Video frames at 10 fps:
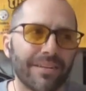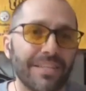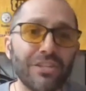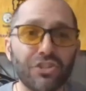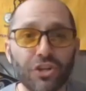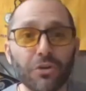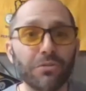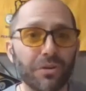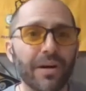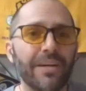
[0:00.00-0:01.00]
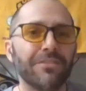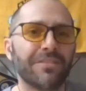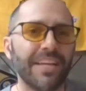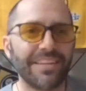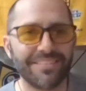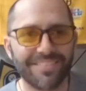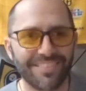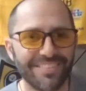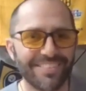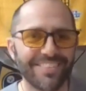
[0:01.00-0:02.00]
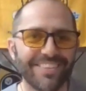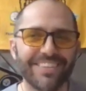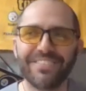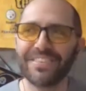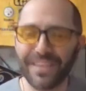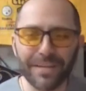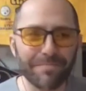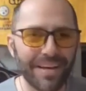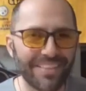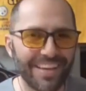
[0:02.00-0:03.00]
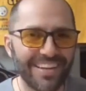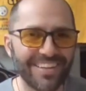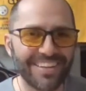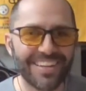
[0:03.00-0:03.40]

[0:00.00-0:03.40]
He chose Ohio State. I mean, think about that.